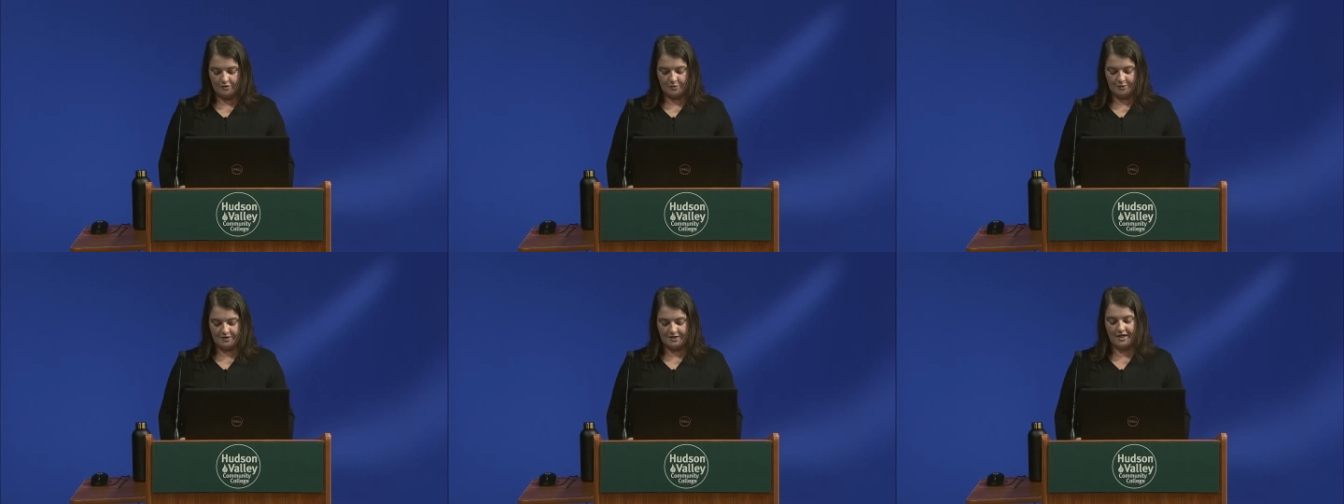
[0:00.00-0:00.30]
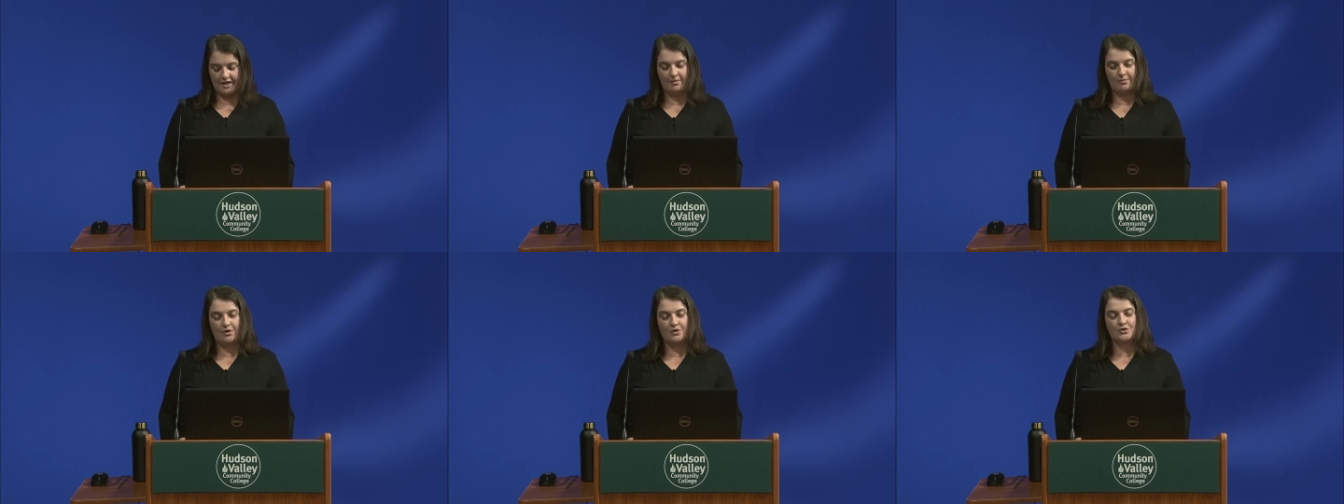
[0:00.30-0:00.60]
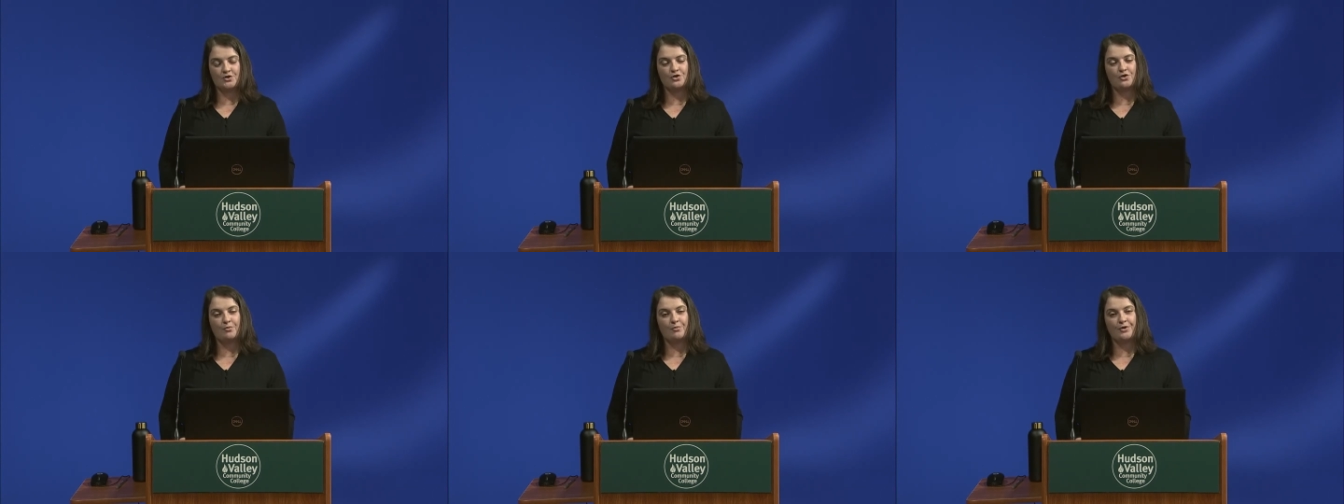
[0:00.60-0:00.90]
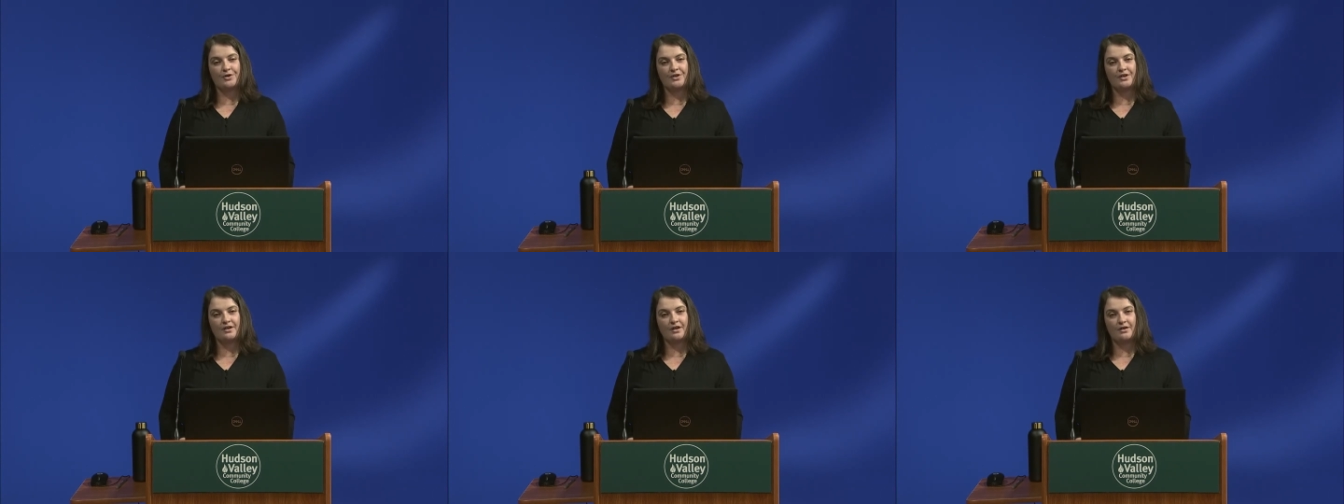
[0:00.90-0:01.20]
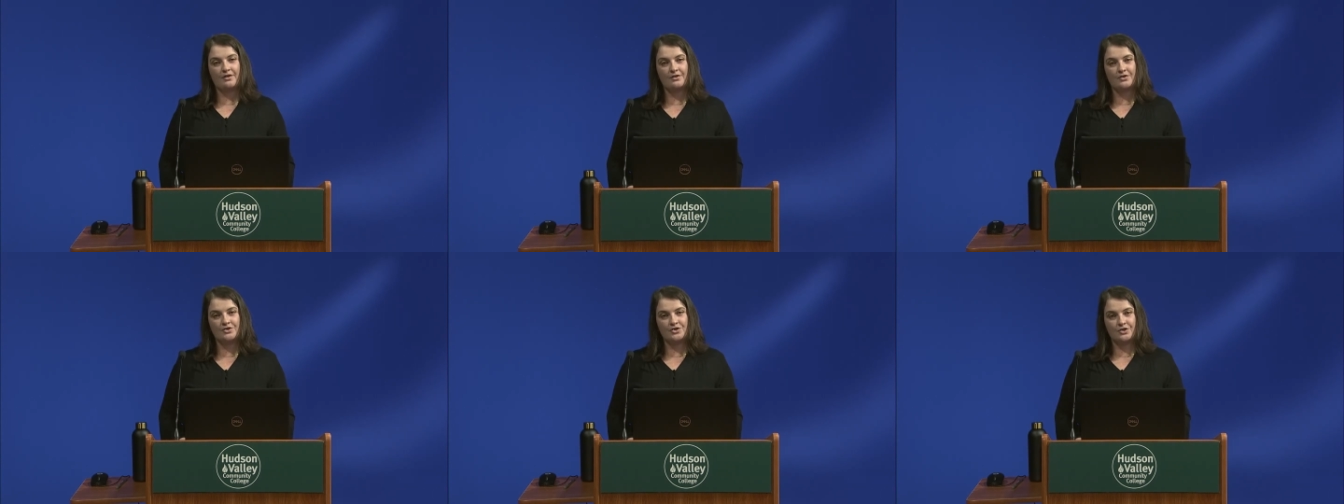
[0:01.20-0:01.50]
put that emotional burden on
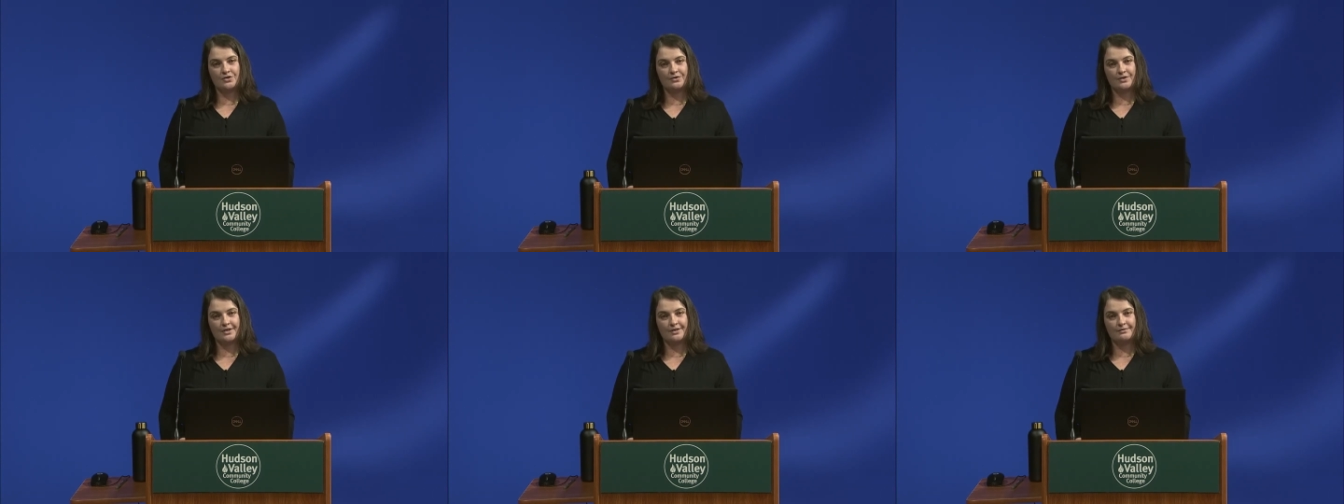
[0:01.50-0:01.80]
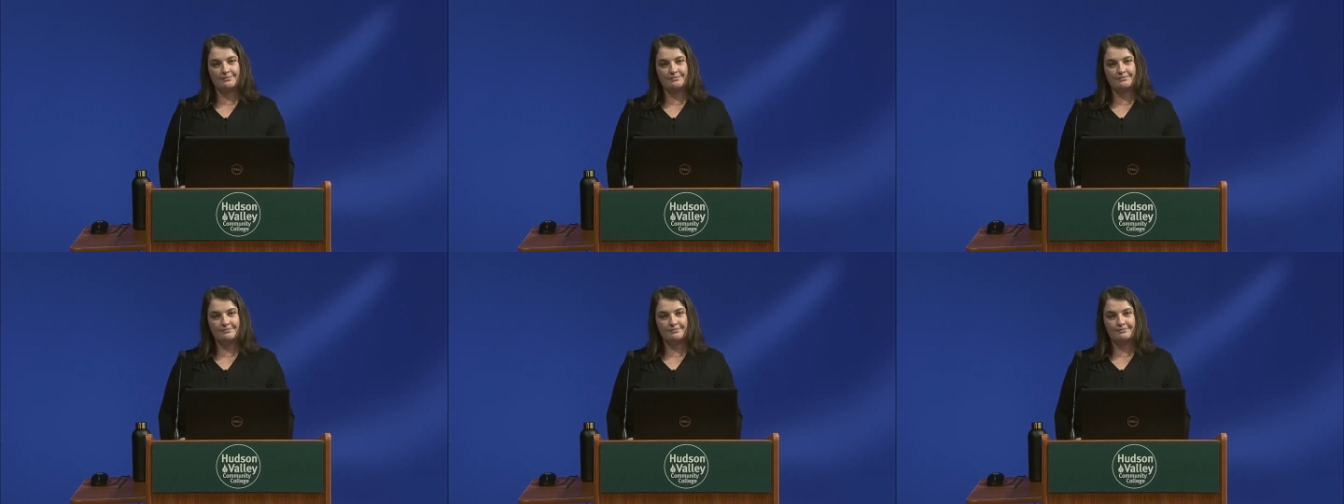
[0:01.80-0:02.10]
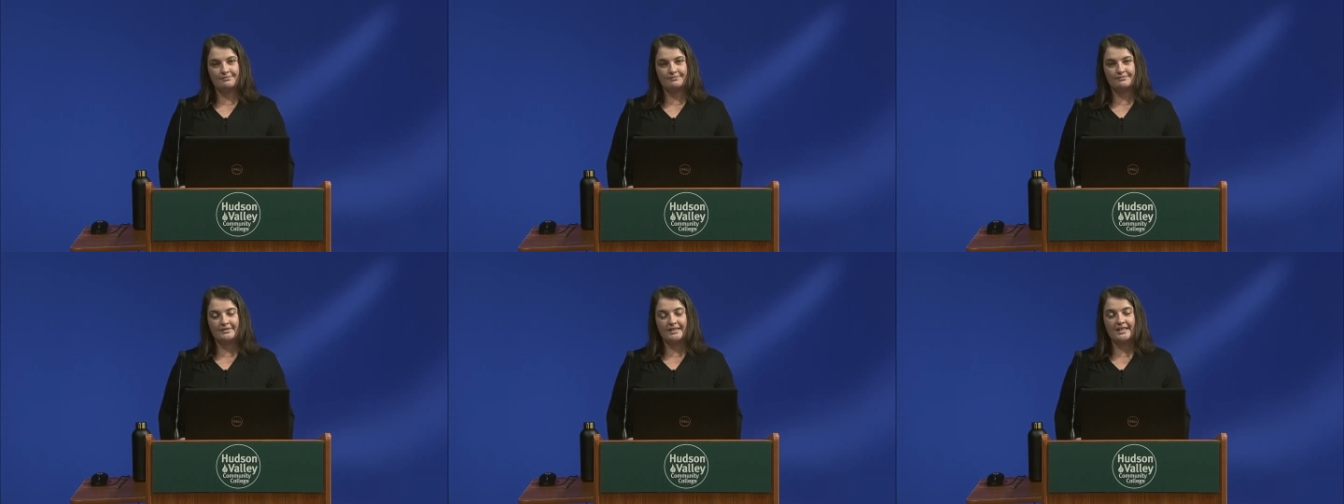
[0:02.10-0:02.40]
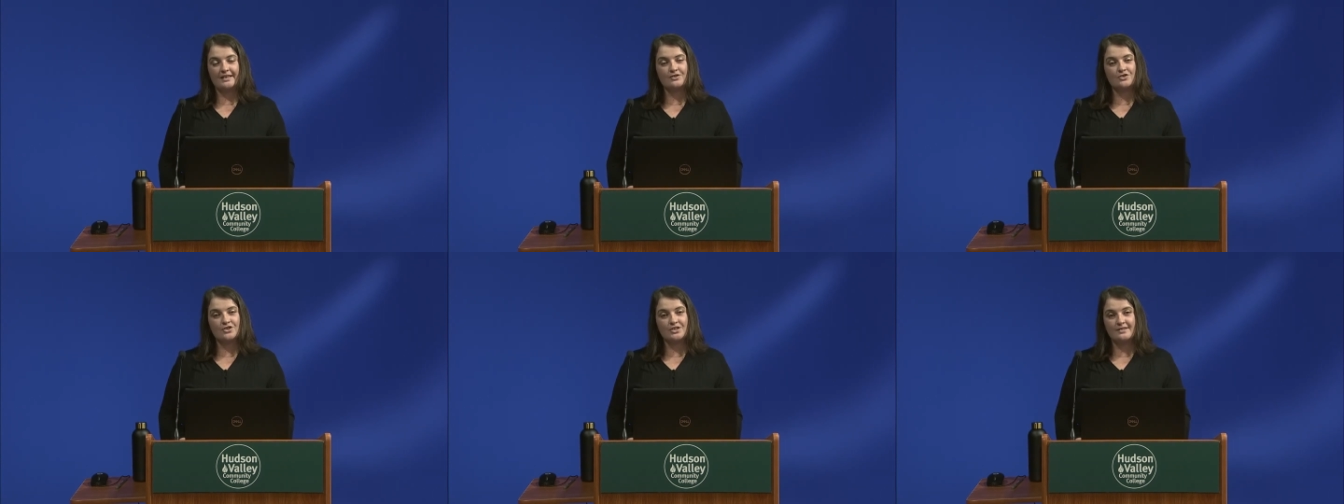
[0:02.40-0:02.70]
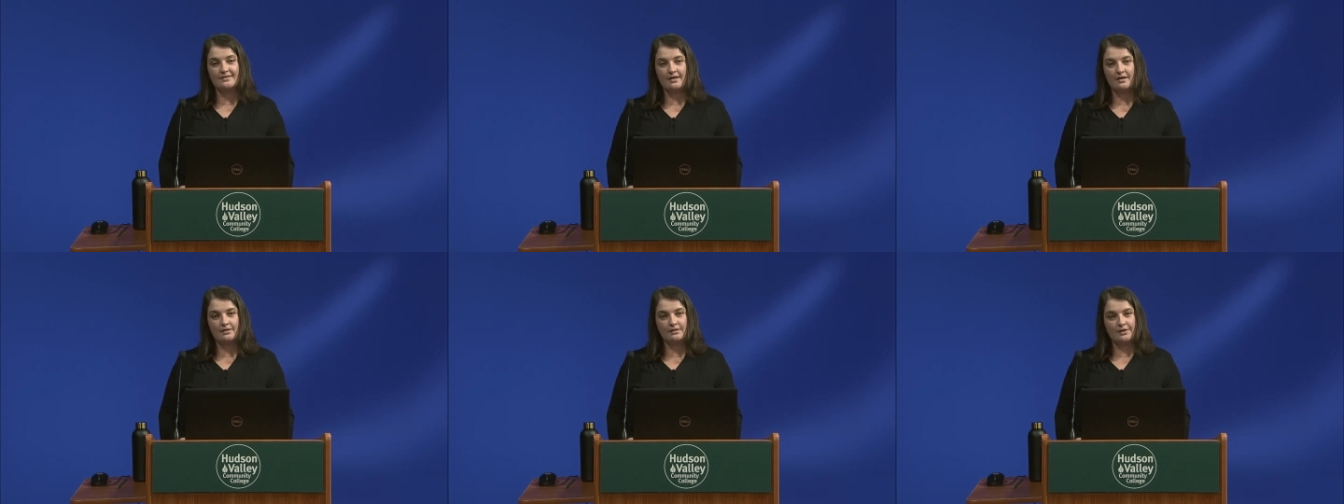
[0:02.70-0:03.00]
her children. And she's
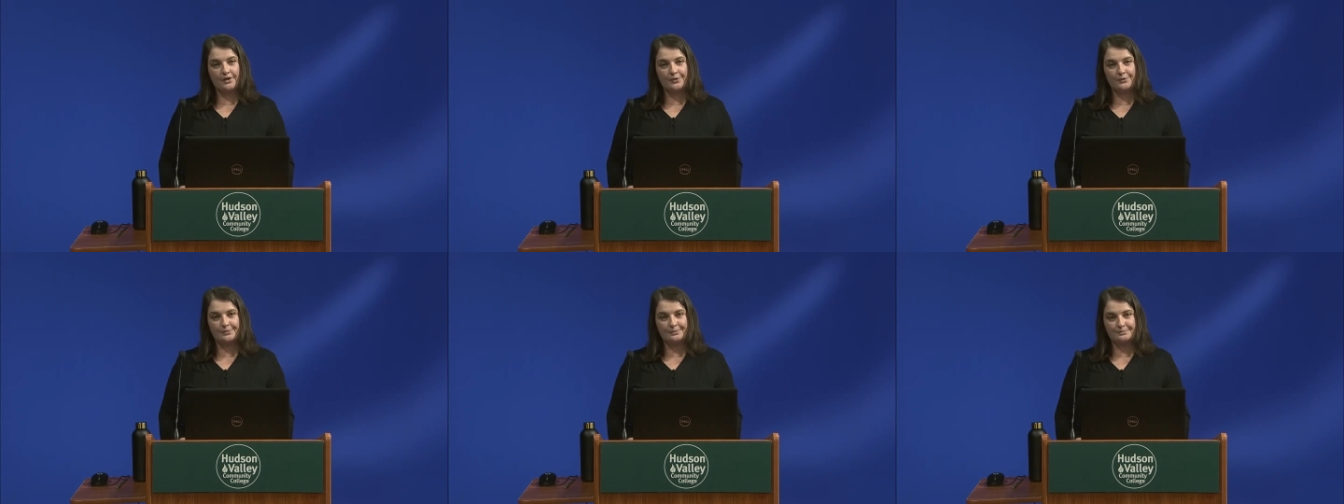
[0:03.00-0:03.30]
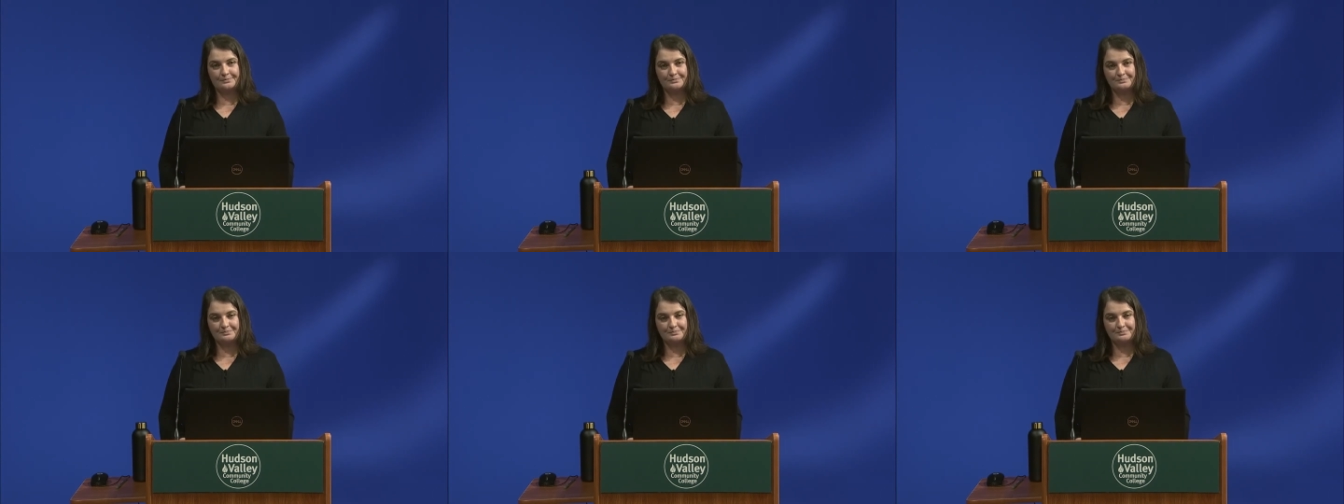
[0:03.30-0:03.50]
not alone.